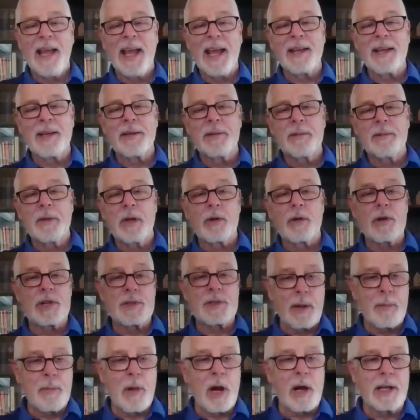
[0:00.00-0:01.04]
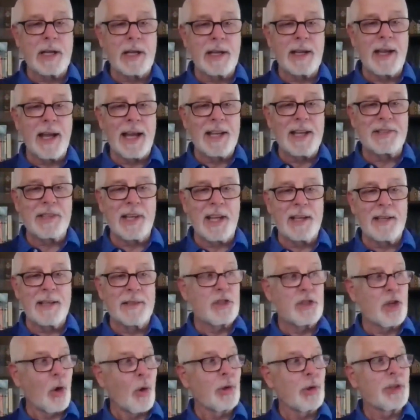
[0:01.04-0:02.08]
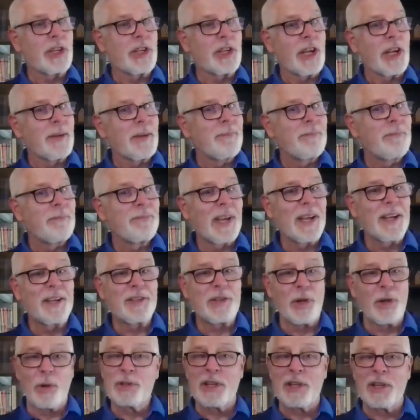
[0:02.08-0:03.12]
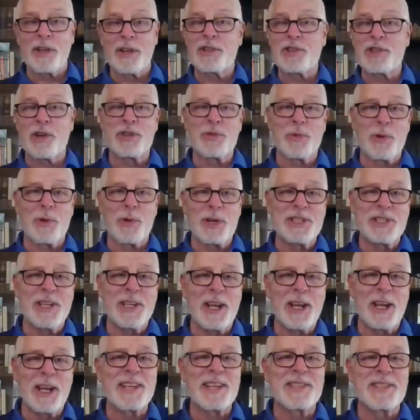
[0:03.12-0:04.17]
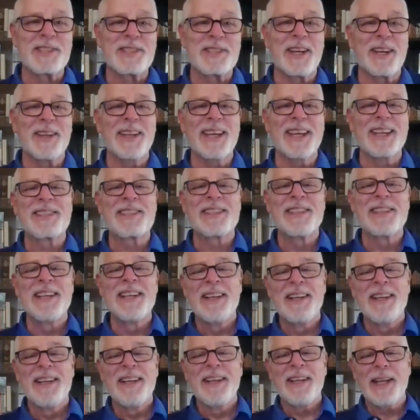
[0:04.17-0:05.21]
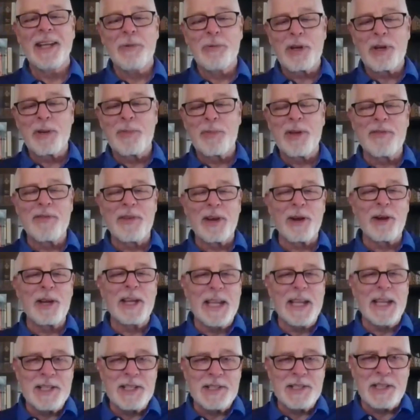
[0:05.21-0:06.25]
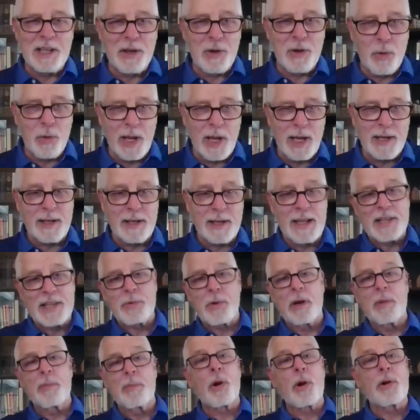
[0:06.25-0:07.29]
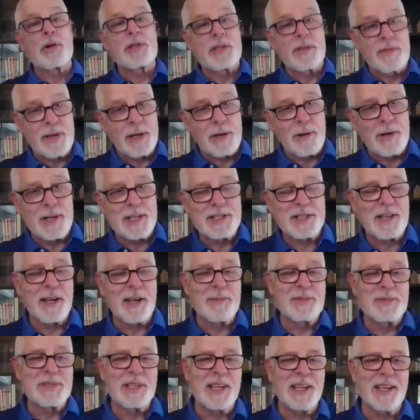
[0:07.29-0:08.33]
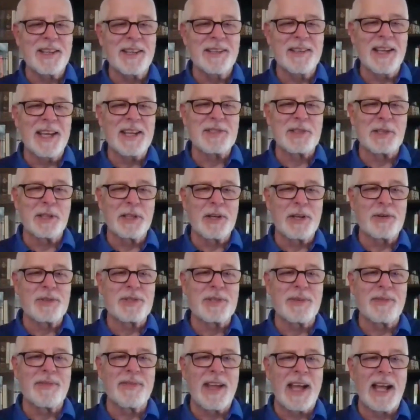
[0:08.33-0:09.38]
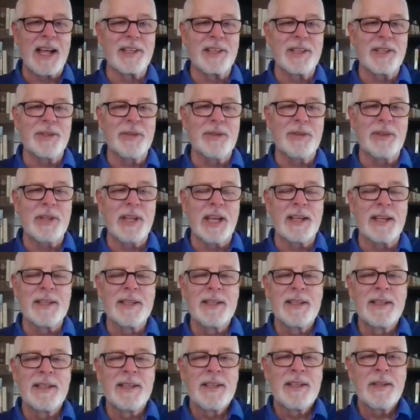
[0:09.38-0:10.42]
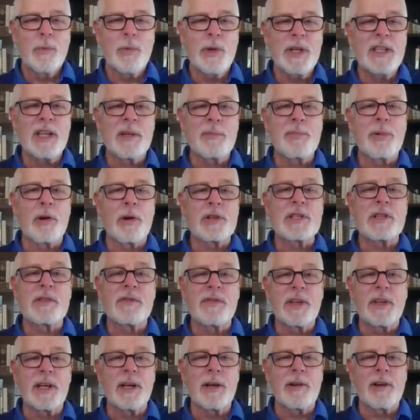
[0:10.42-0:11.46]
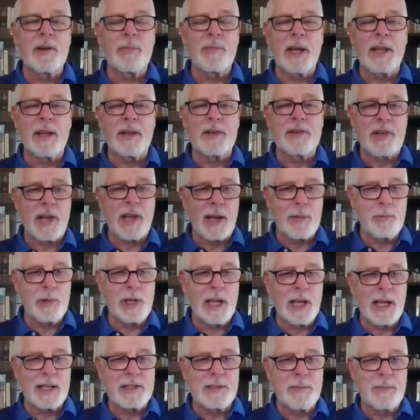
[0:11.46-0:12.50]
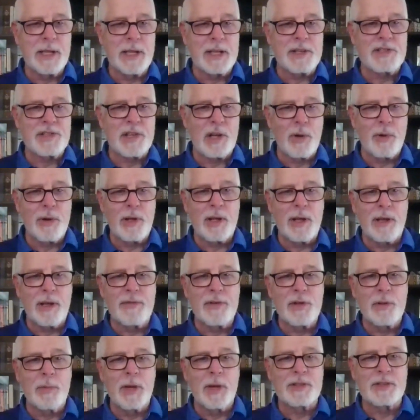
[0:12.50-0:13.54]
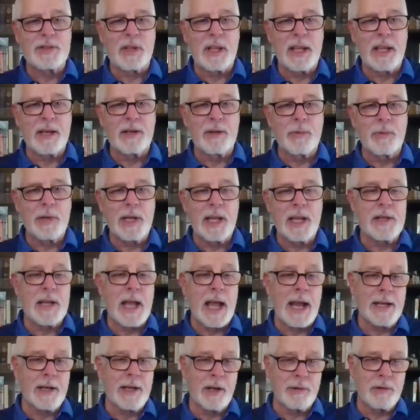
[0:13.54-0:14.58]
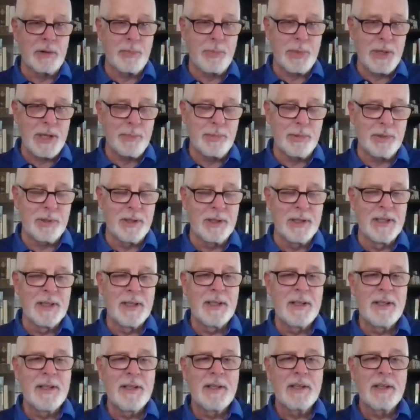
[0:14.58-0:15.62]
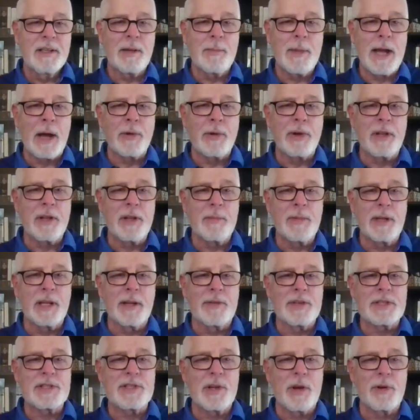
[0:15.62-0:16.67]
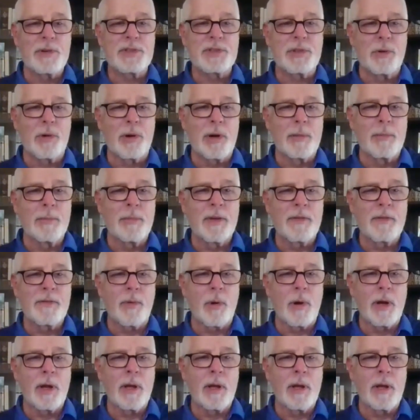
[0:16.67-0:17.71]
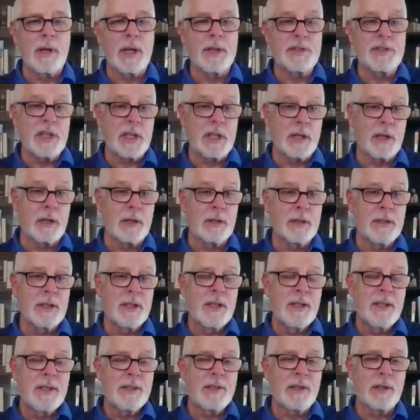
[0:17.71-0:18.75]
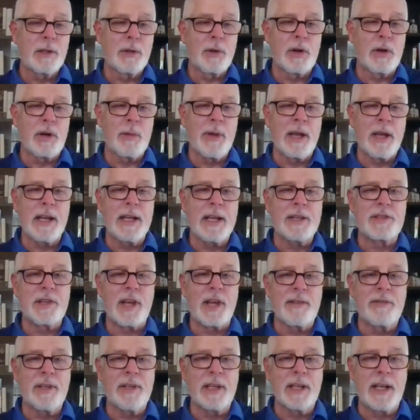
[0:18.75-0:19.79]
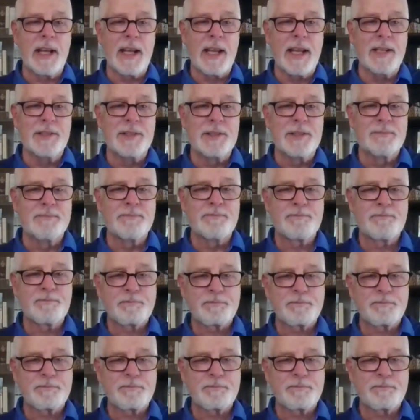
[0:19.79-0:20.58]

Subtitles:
And of course, my marketing guy said, told you the church wasn't interested in this. It would have been very easy to quit. And that's where perseverance comes in as a leadership value, that we did persevere. And by the time we got to Minnesota a few months later, we had 900 people come out in the middle of a snowstorm for a dinner to learn about HIV and AIDS.